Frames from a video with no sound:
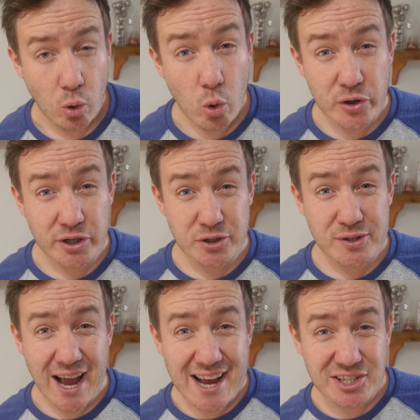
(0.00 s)
Or you could
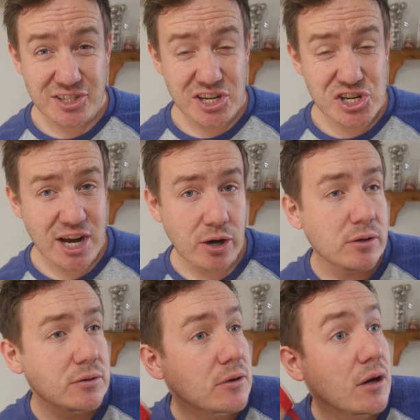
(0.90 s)
use it as a seashell.
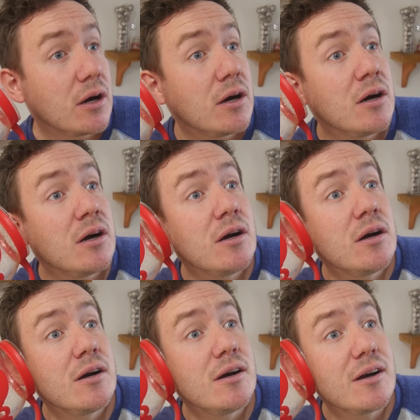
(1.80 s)

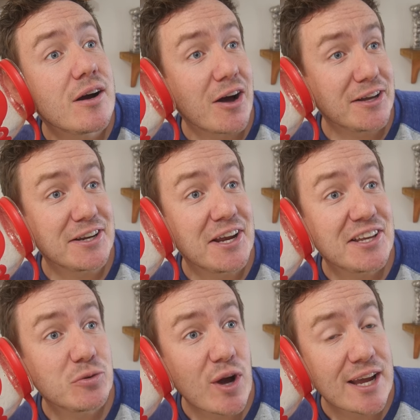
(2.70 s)
Ah, I can hear
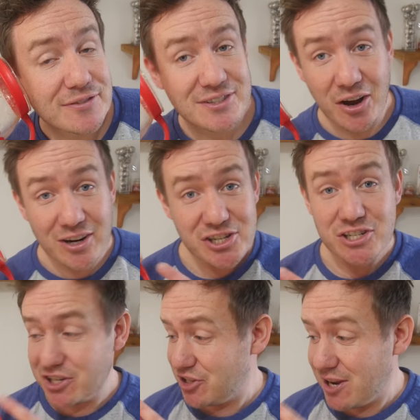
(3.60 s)
the waves.
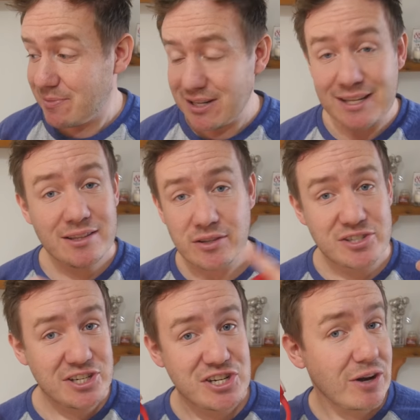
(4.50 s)
Legitimately, the
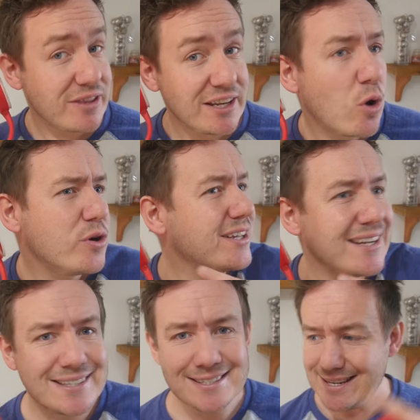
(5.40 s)
seashell thing, oh, you can
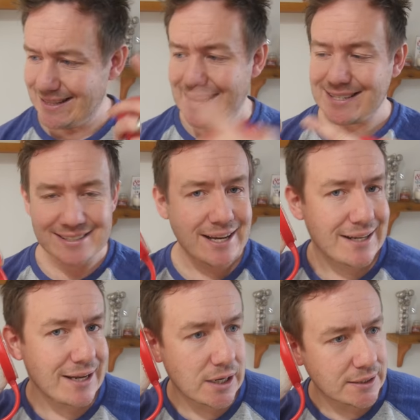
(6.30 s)
hear the sea, that is
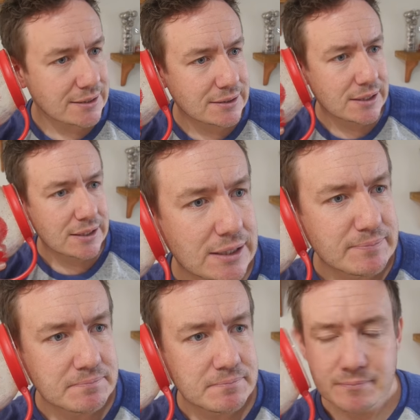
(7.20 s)
exactly it. I can
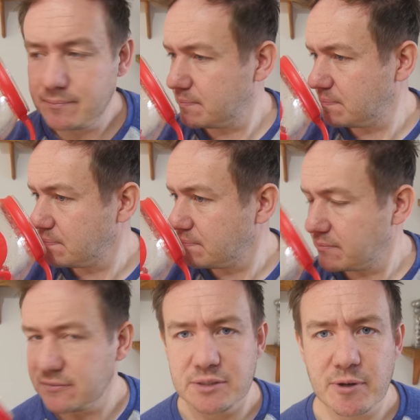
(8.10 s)

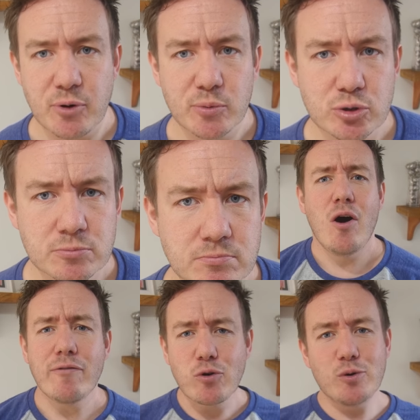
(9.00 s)
smell popcorn.
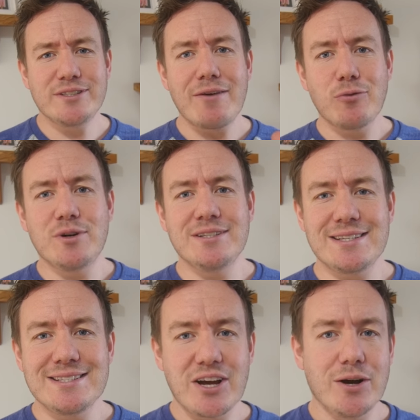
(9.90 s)
Of course, everyone is
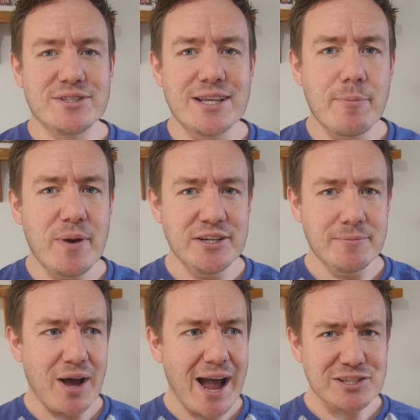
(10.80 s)
entitled to their opinion,
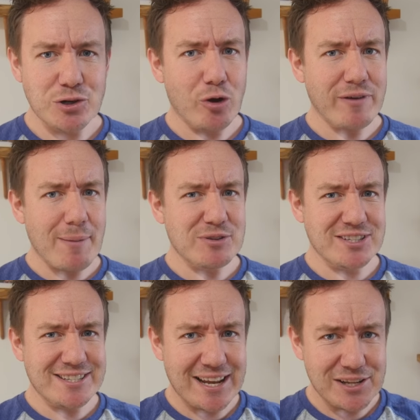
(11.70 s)
but as a lot of
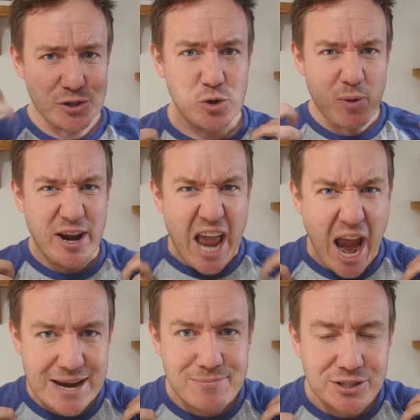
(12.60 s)
Amazon sellers use my
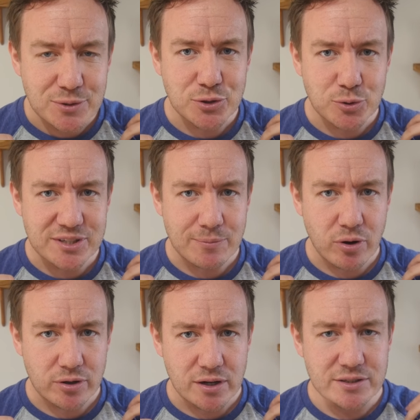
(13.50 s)
name to endorse their
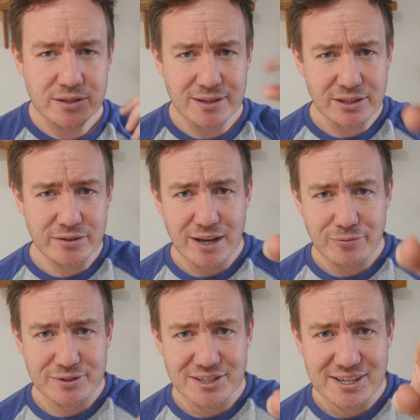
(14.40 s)
product, thank you to
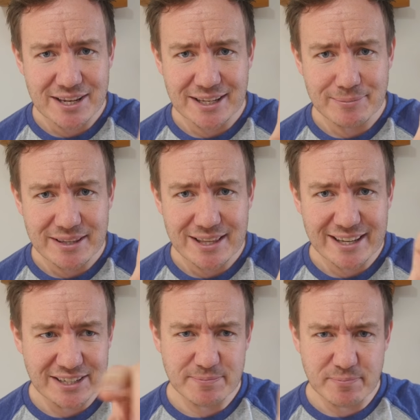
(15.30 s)
everyone that's sending me the
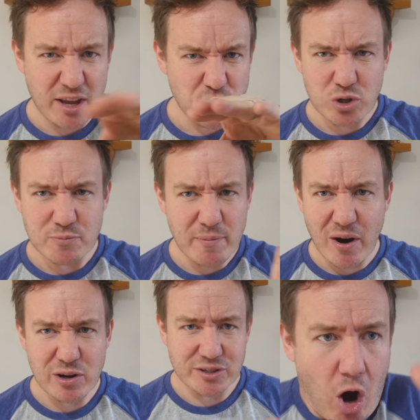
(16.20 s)
links. Endorsed by
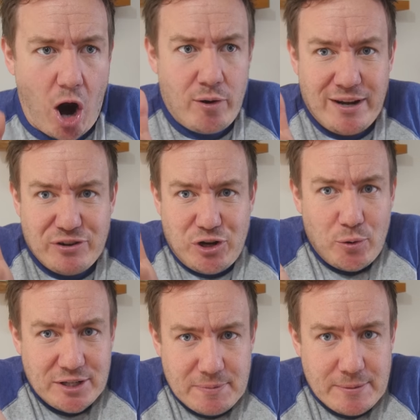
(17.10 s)
Barry Lewis. I don't even know
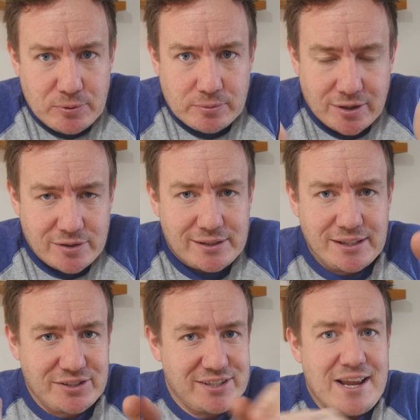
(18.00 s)
these people, all right? They're
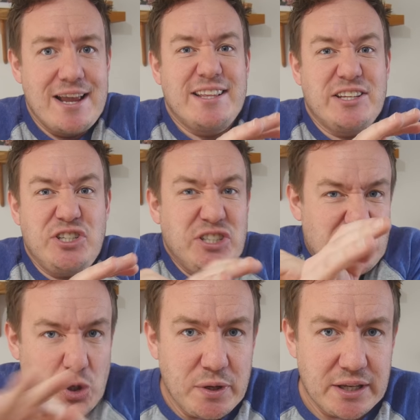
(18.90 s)

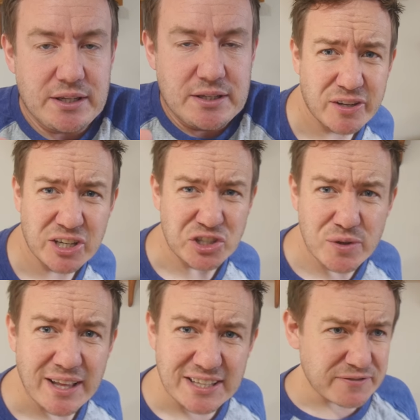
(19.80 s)
just doing it. If you're gonna do
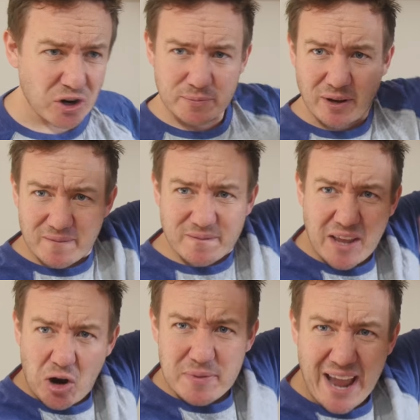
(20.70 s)
that, that's fine, but
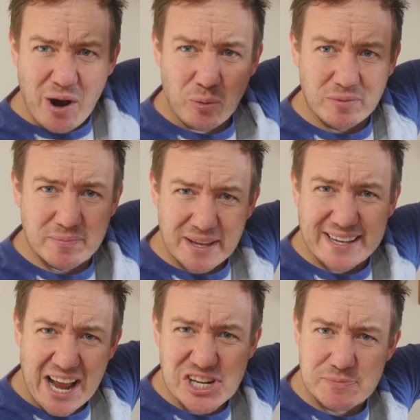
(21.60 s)
help me out. Bit of
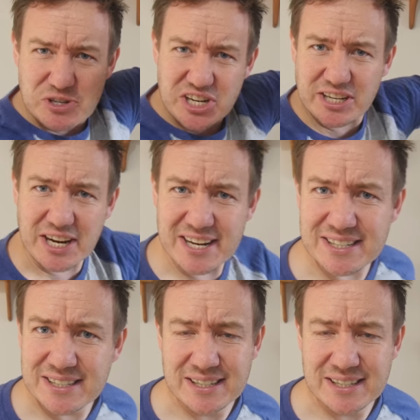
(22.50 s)
cash machine, yeah?